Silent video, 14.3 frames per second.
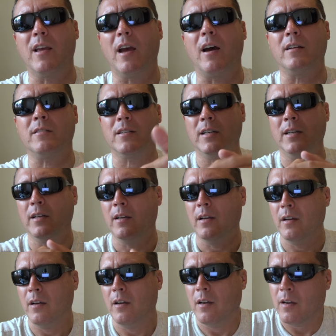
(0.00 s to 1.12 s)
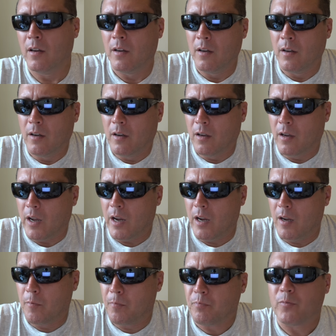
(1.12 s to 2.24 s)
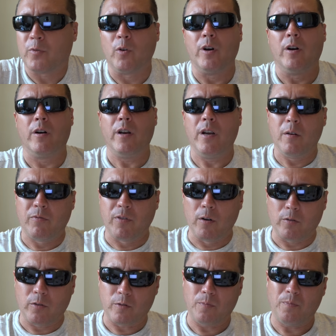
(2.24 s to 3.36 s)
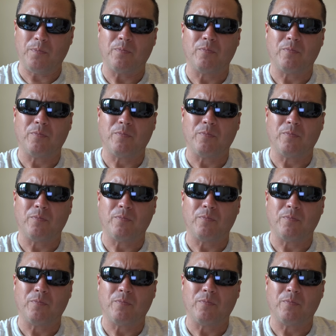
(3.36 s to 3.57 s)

guys. And so here I am, folks.